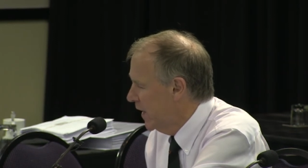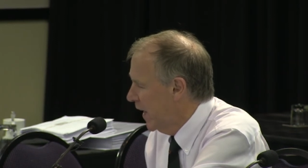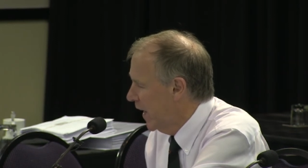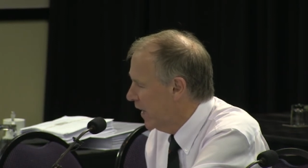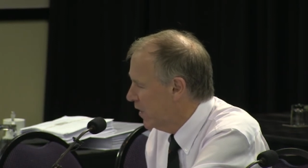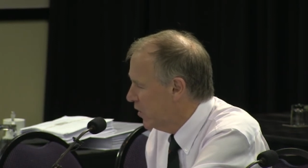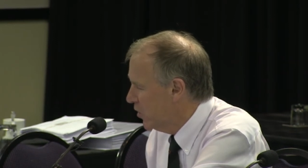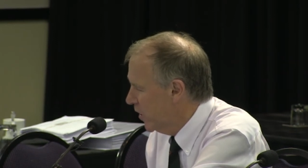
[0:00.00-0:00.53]

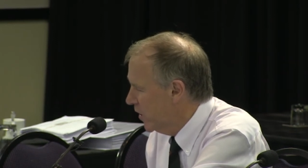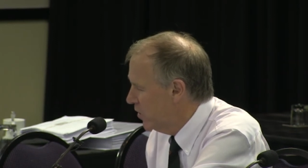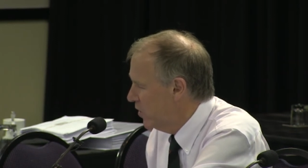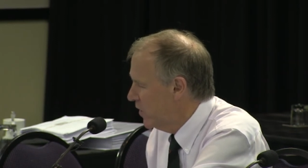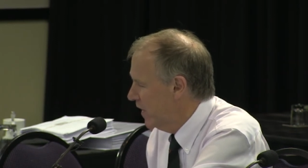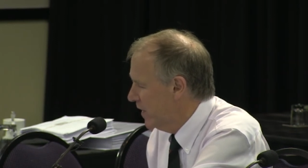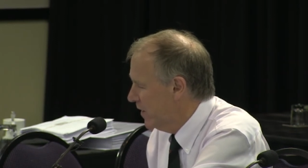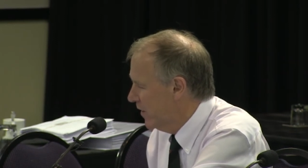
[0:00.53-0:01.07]
And I showed you
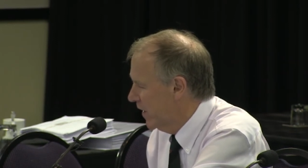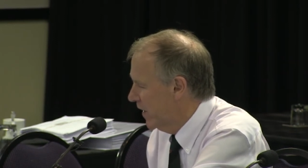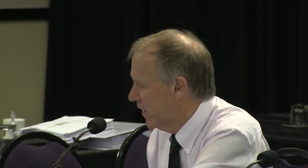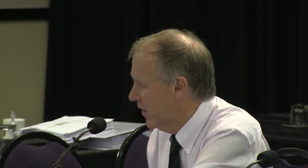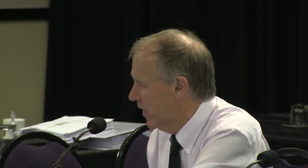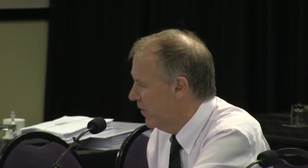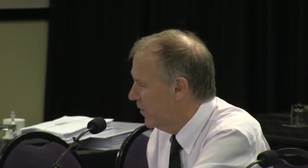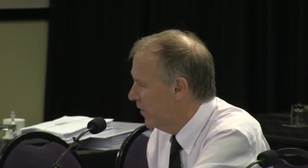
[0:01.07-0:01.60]
that
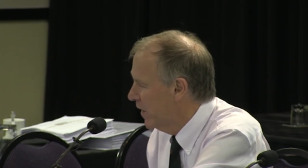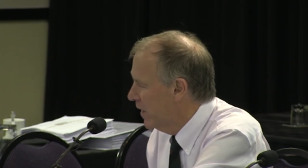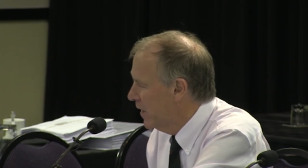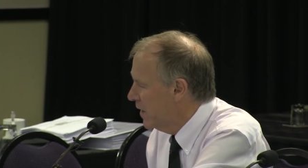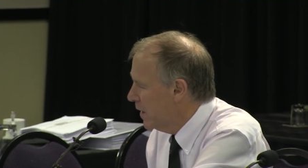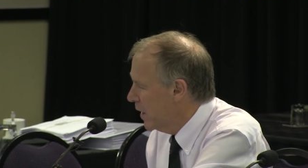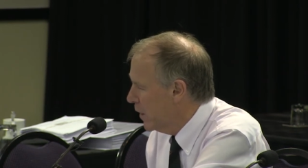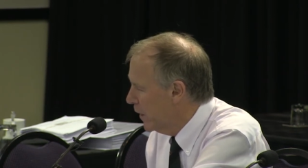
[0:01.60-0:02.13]
diagram.
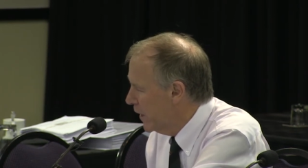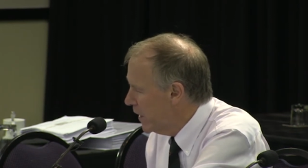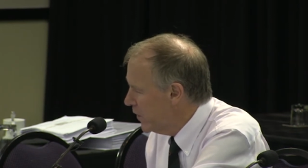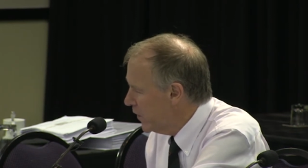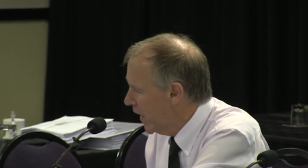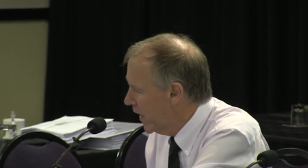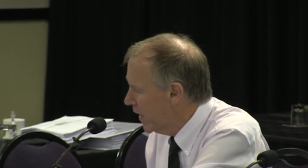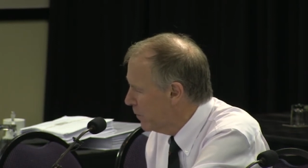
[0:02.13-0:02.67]
These
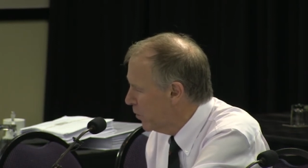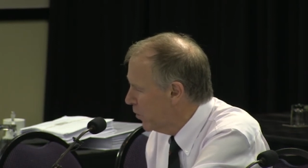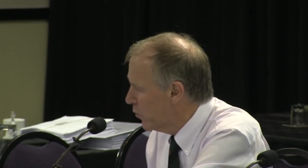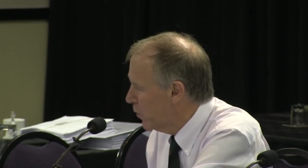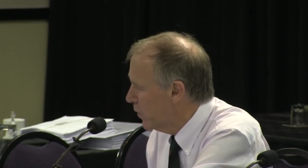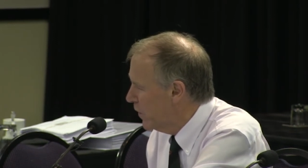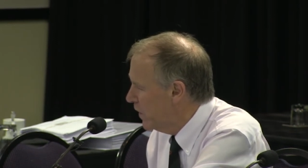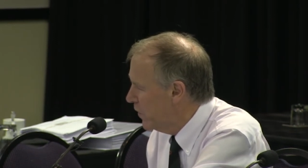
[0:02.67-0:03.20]
animals
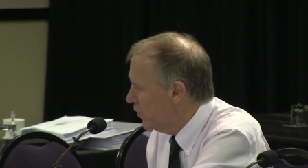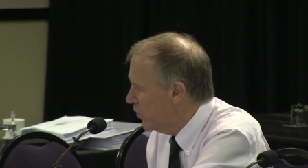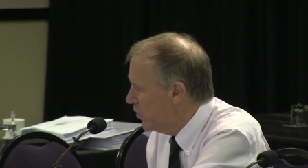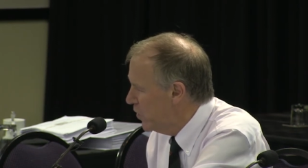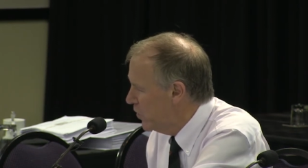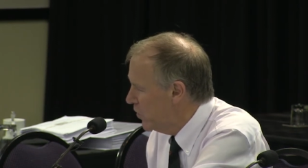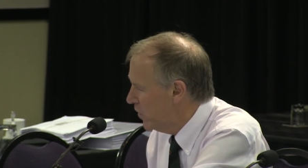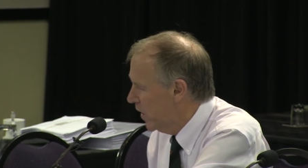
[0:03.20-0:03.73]
with these
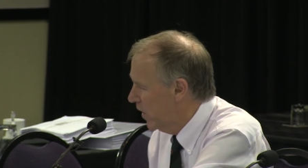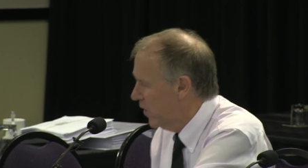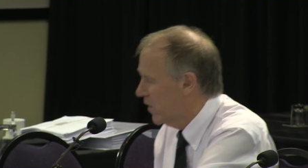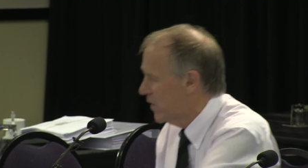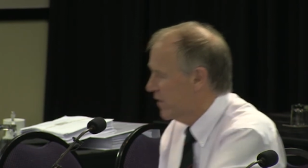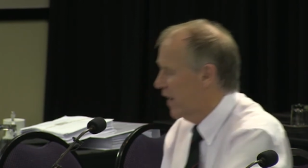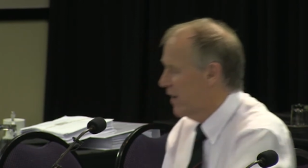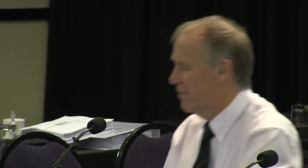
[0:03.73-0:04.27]
huge
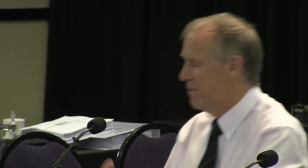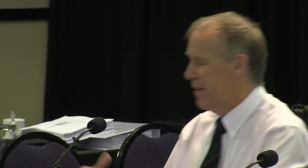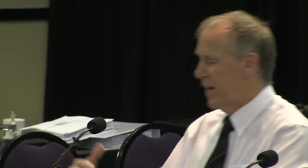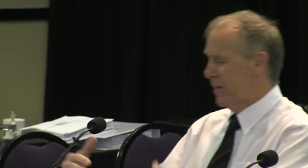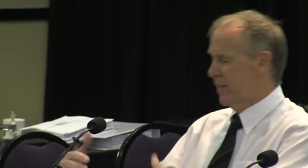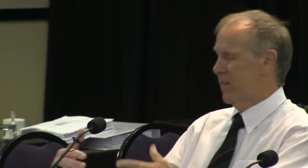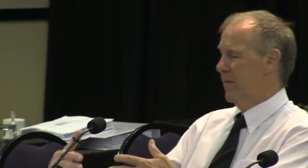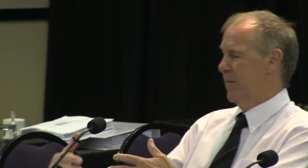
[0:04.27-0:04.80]
colons have
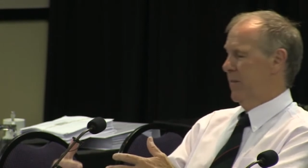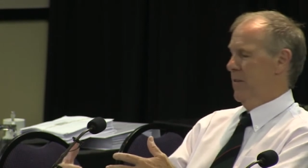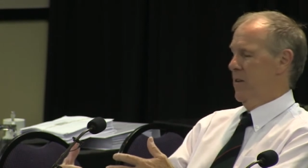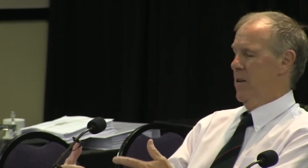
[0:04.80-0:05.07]
massive